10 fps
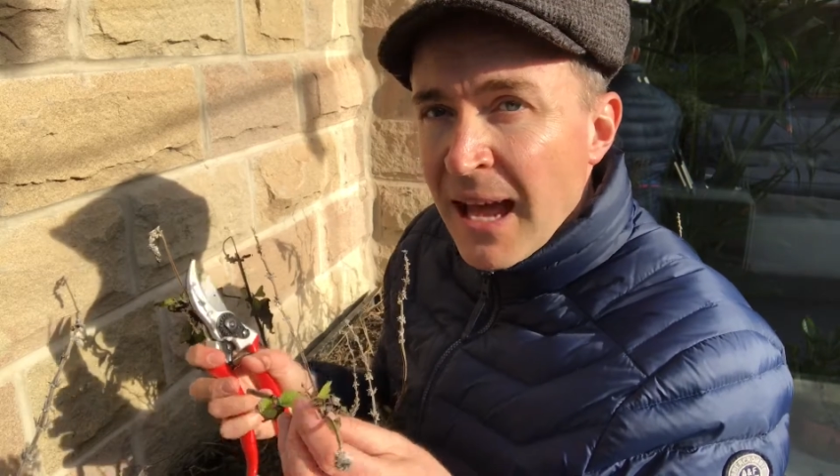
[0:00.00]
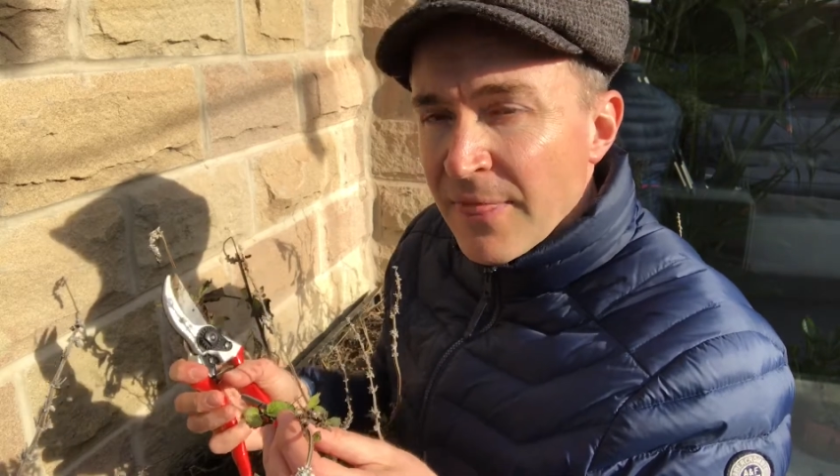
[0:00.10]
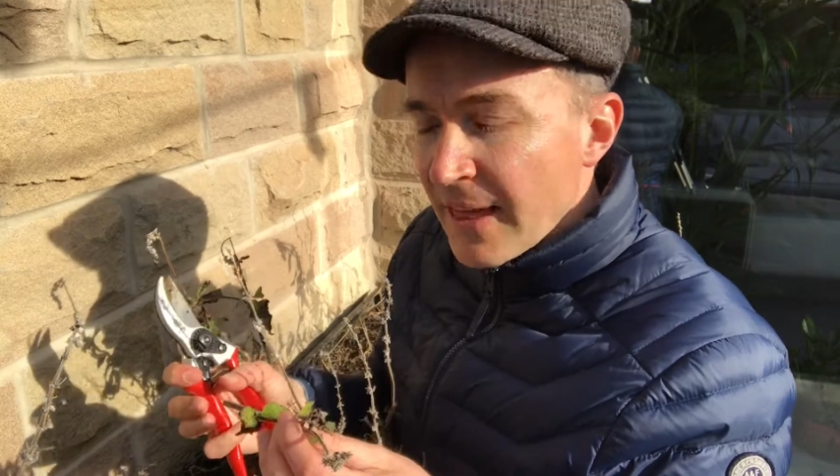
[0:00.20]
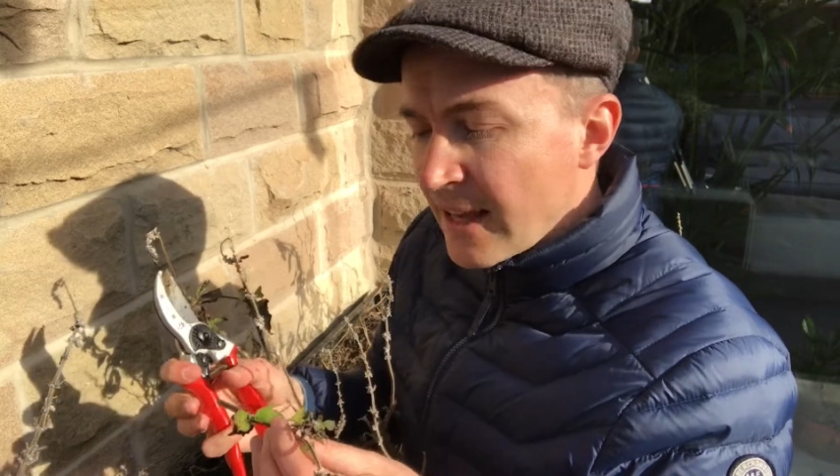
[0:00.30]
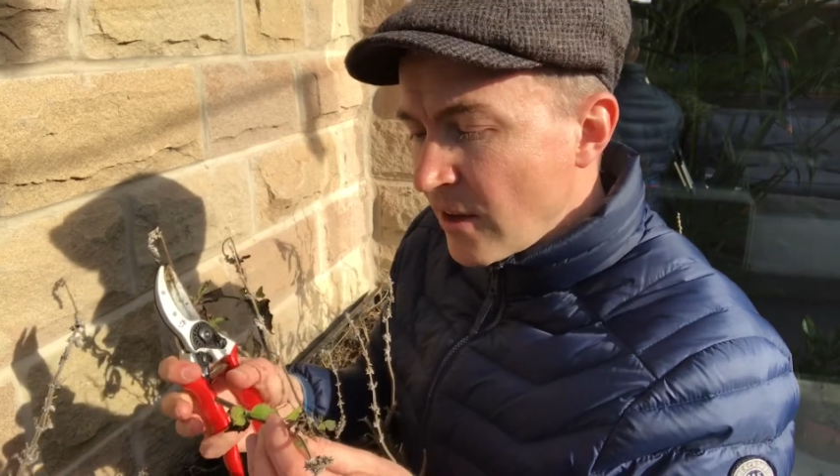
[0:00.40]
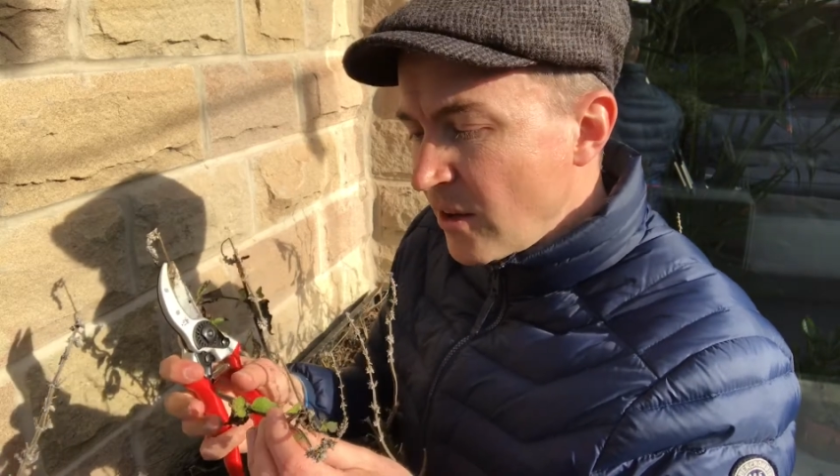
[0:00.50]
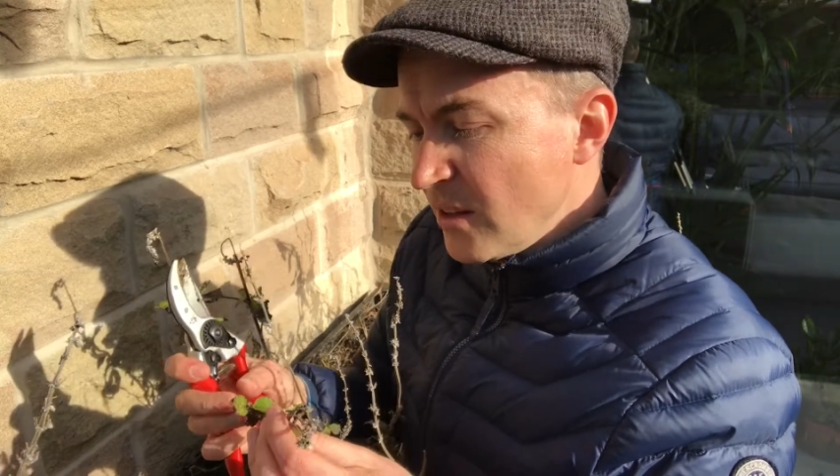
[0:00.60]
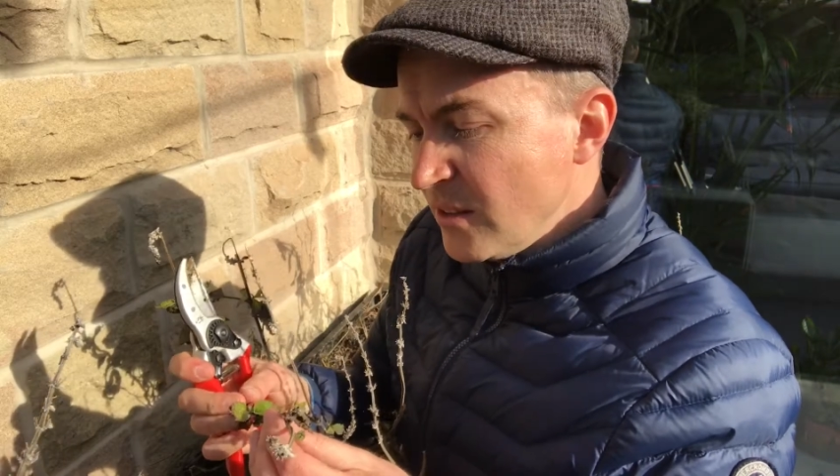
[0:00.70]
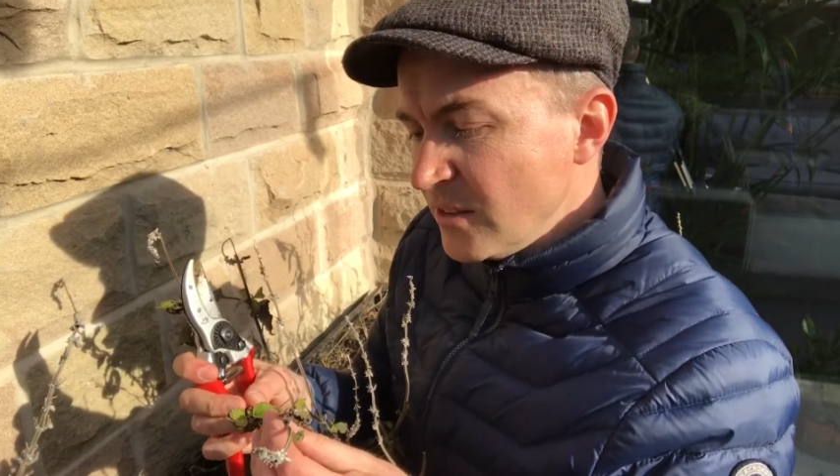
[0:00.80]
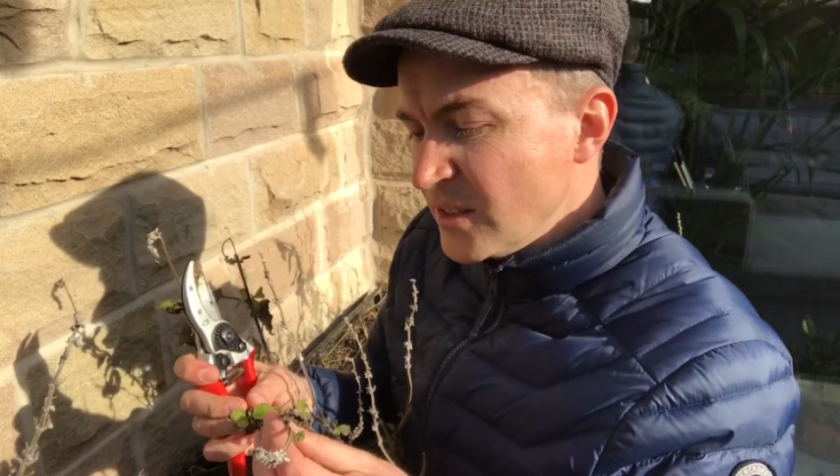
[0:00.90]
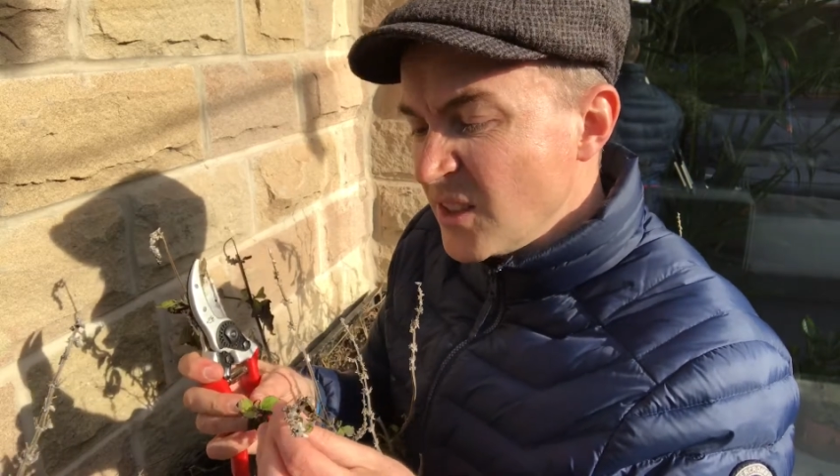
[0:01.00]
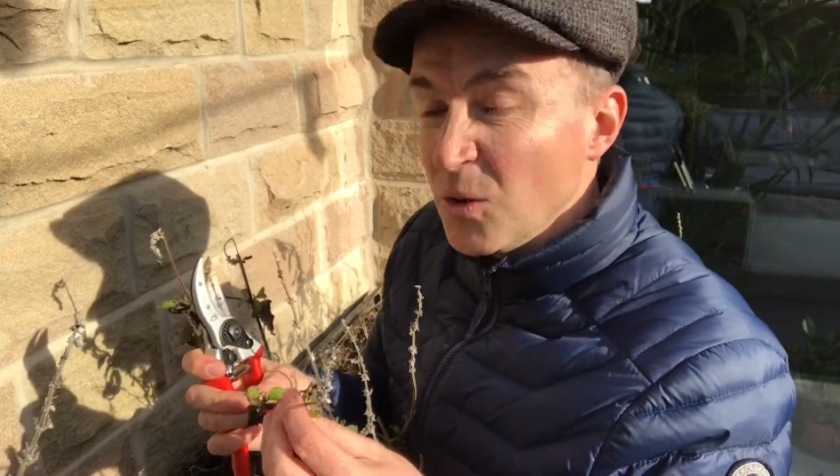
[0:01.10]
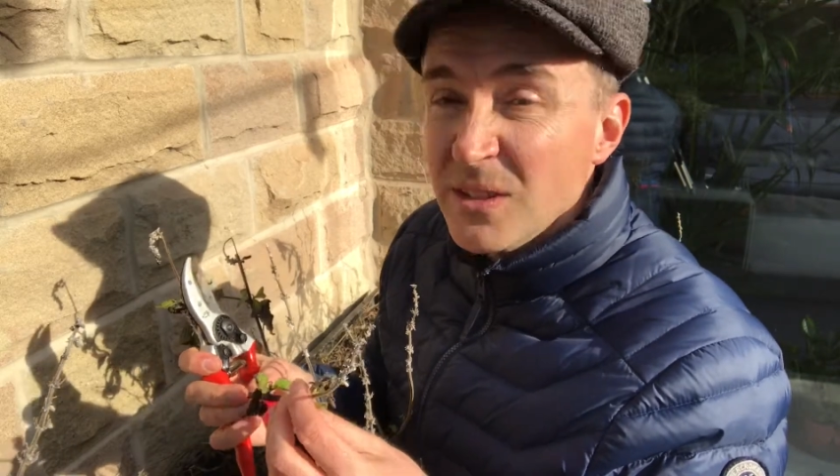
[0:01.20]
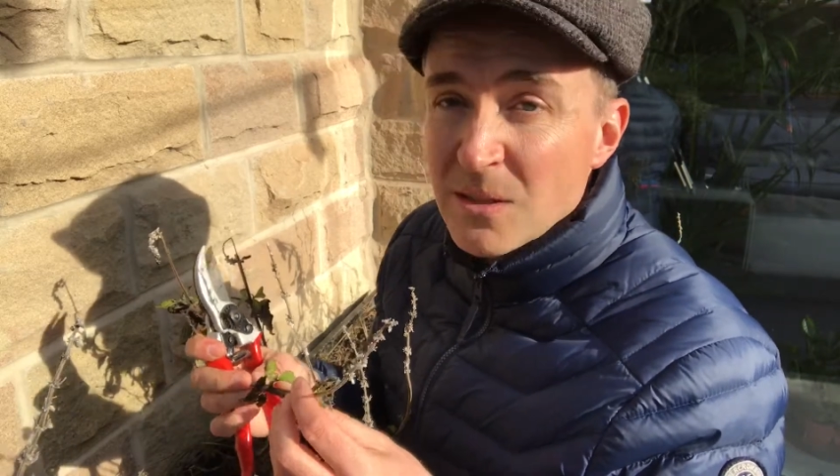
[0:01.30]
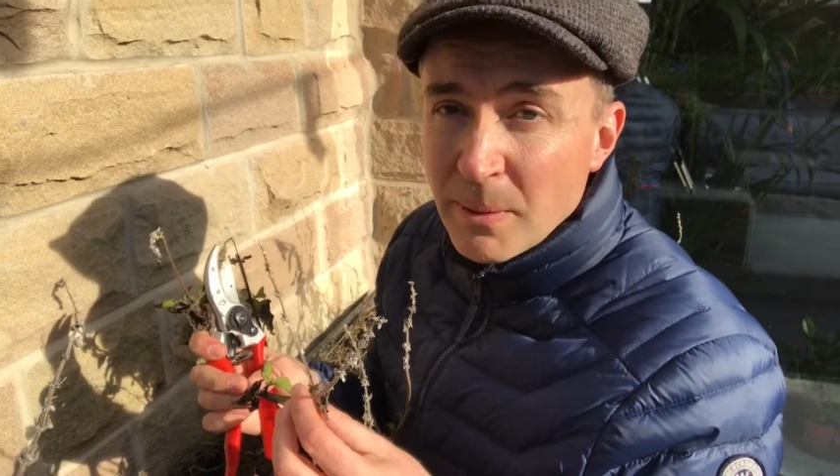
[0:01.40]
They are
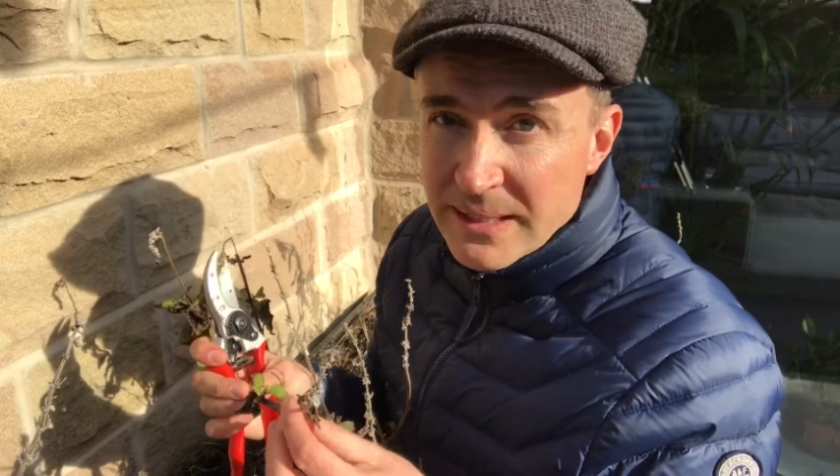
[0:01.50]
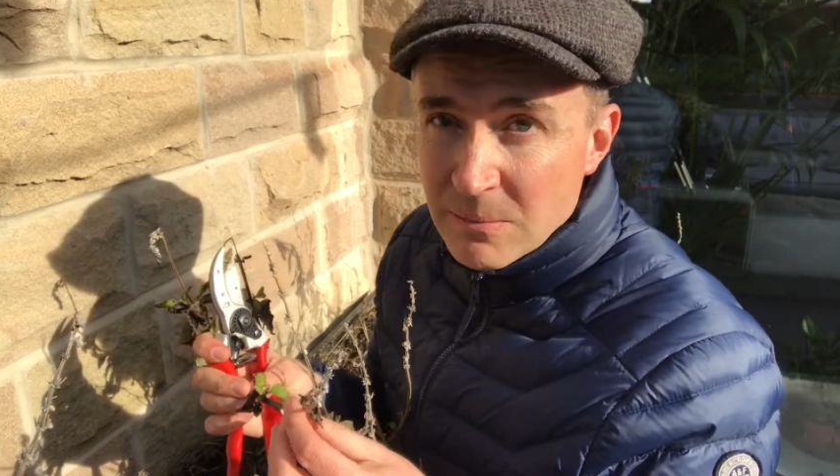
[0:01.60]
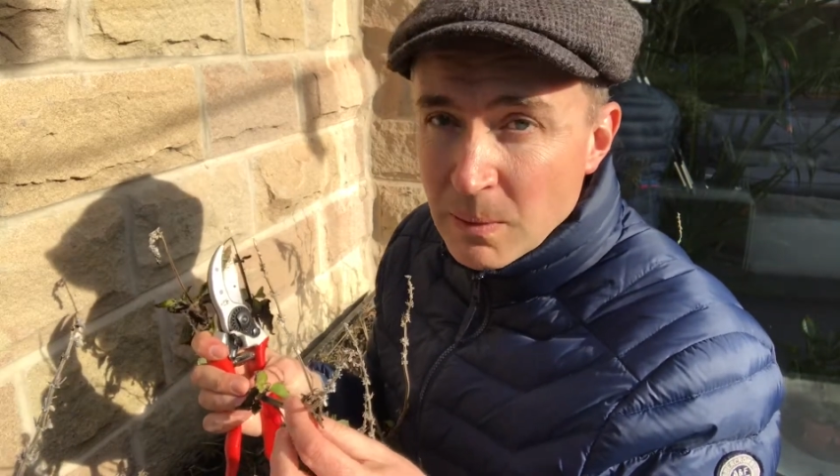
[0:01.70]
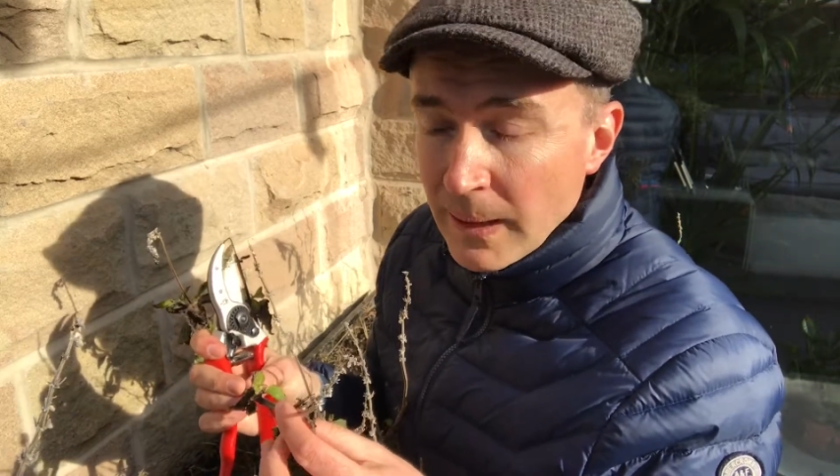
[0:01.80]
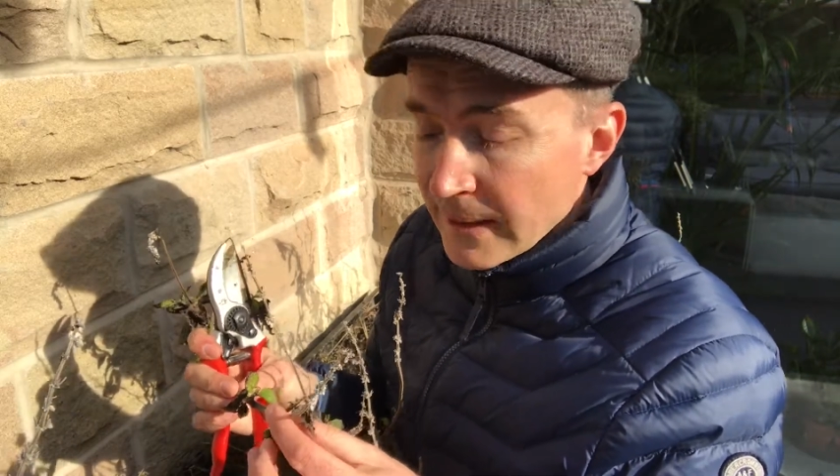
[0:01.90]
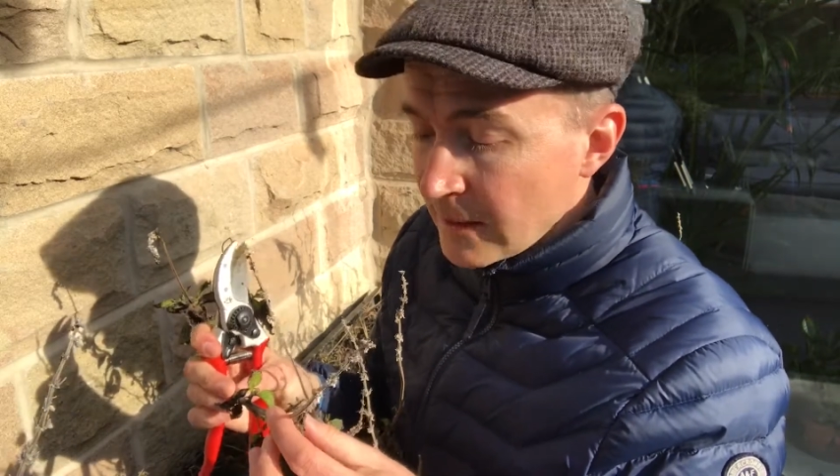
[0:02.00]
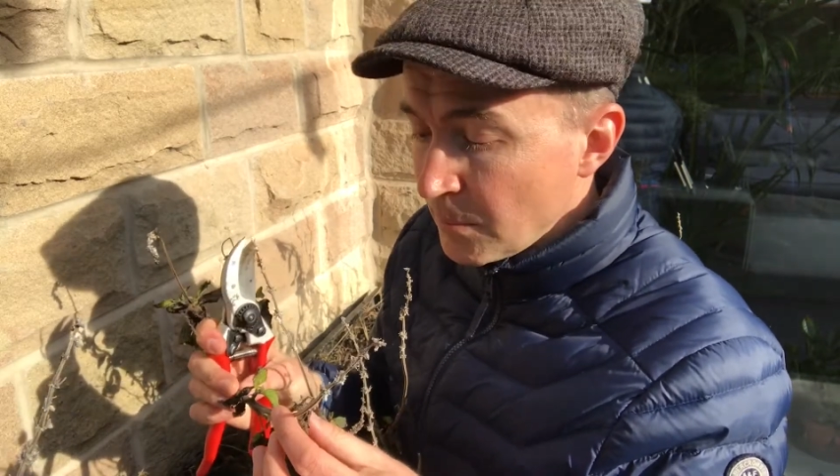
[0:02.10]
sold as a bedding plant,